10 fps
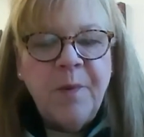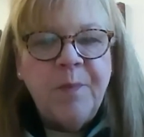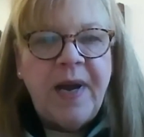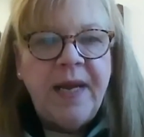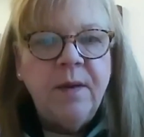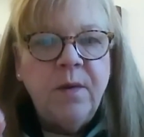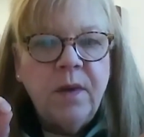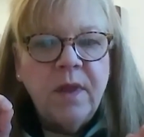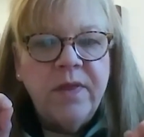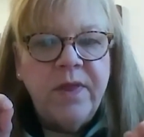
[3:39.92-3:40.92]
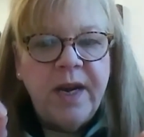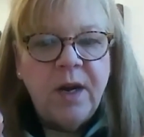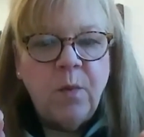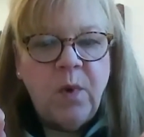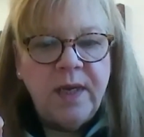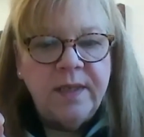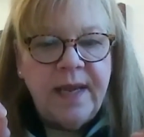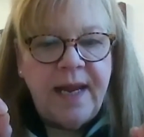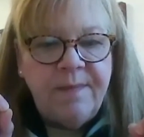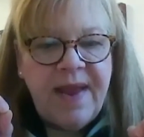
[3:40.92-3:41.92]
But there was
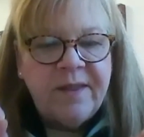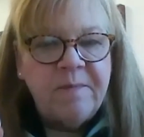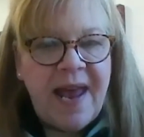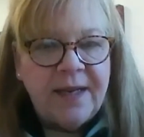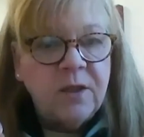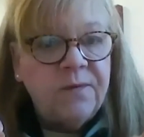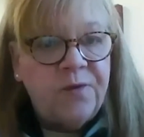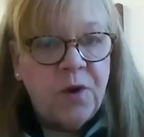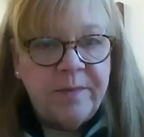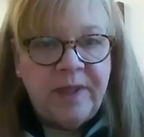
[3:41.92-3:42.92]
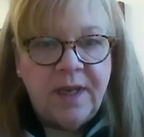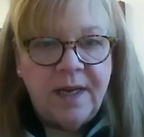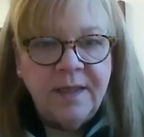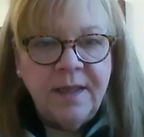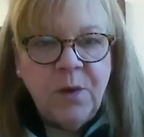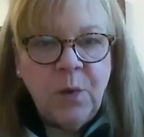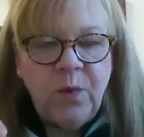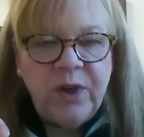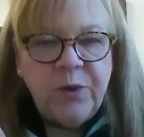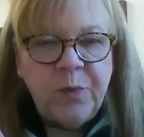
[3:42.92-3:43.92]
a mathematical formula
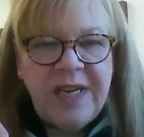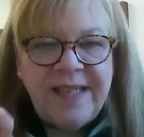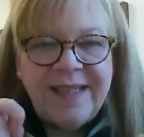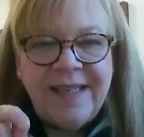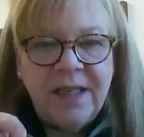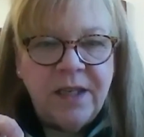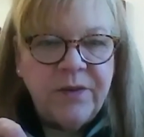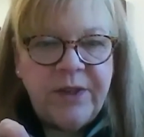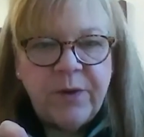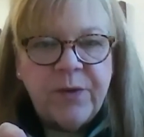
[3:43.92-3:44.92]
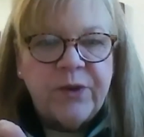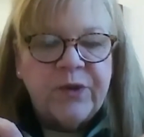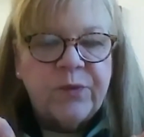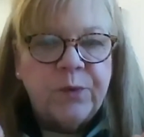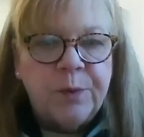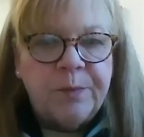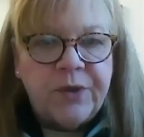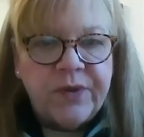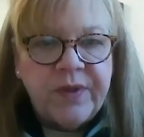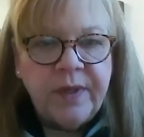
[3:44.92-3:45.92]
which we still, there's
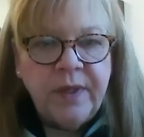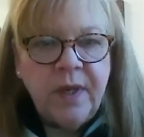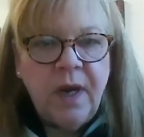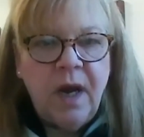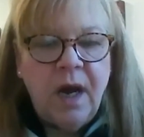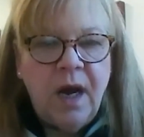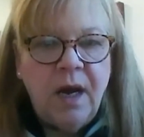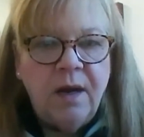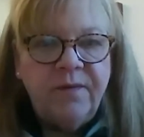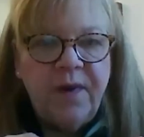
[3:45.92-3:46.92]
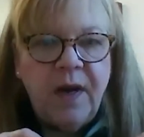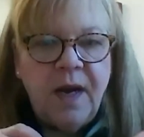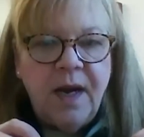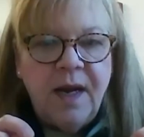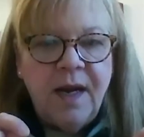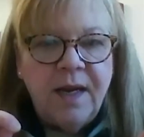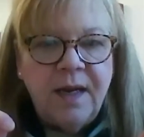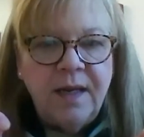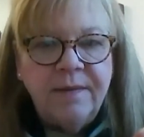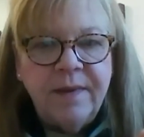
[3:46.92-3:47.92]
rumors of
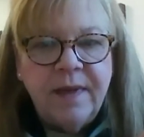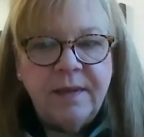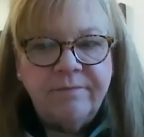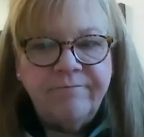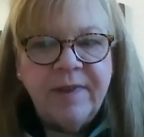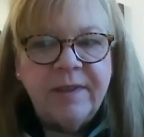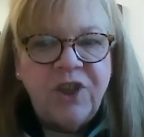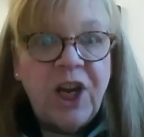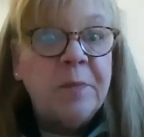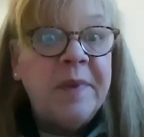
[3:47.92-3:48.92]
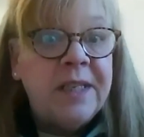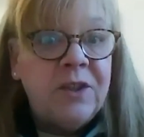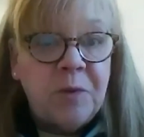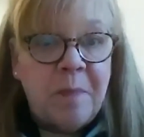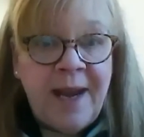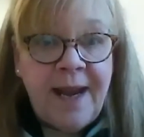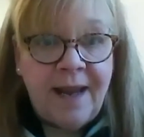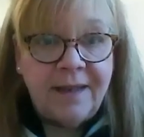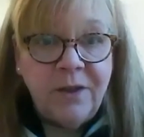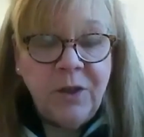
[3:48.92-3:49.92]
a gentleman in
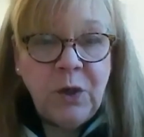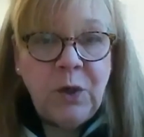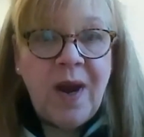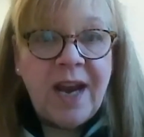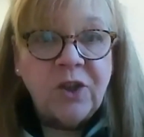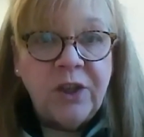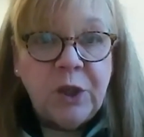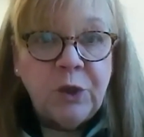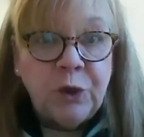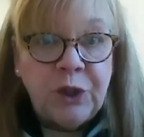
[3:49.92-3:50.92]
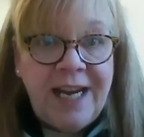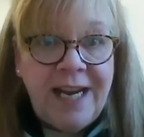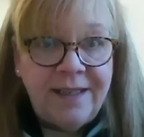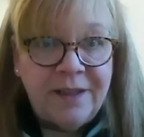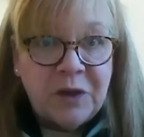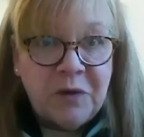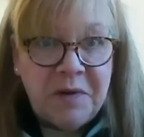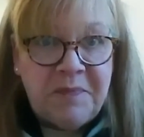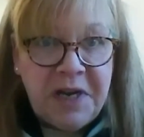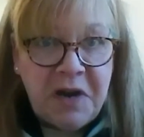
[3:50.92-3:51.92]
Japan who actually created the
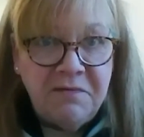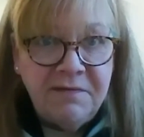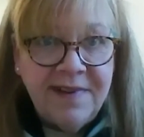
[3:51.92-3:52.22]
crypto.